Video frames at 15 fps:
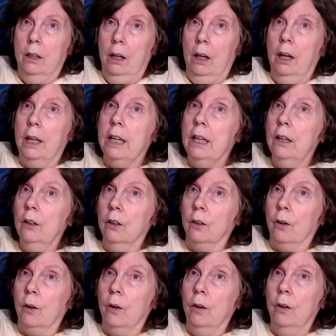A
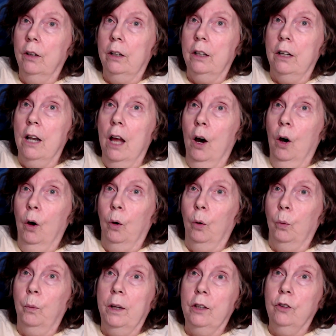healer?
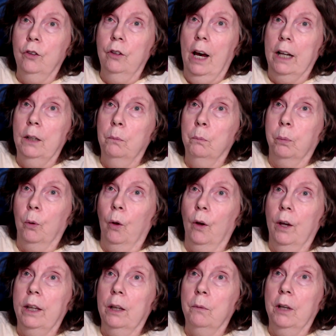No, we do not
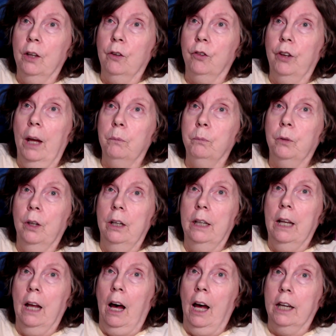employ them except
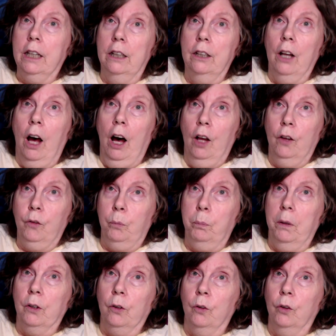in ICANN
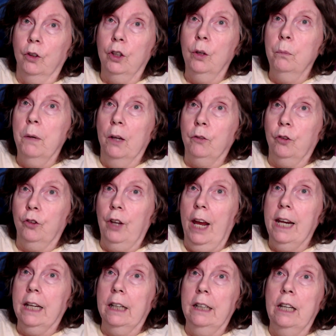Hospital. You must
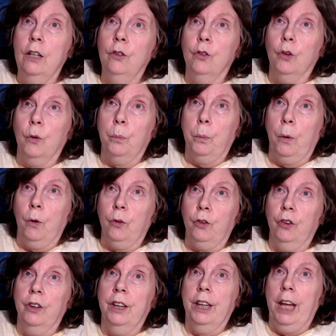take an injured
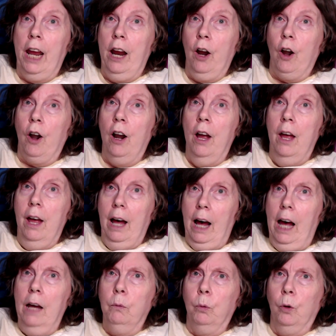person there.
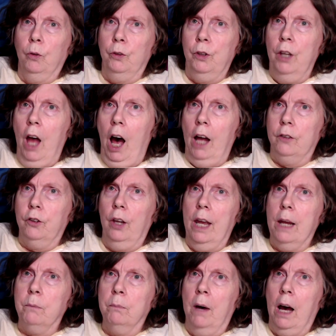I will not
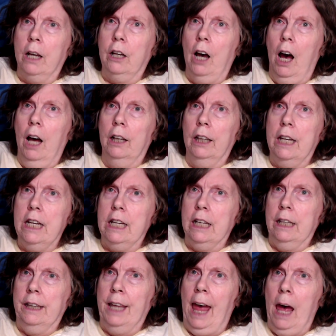take my colleague
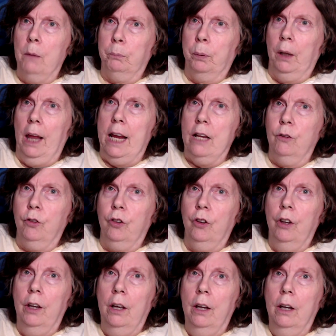in that place.
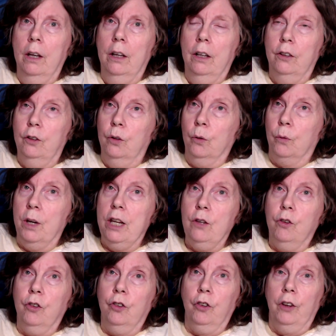
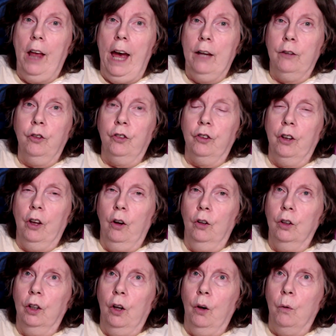Dries slashed the
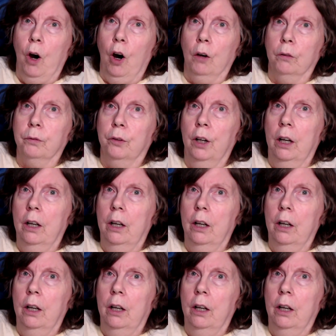holo off.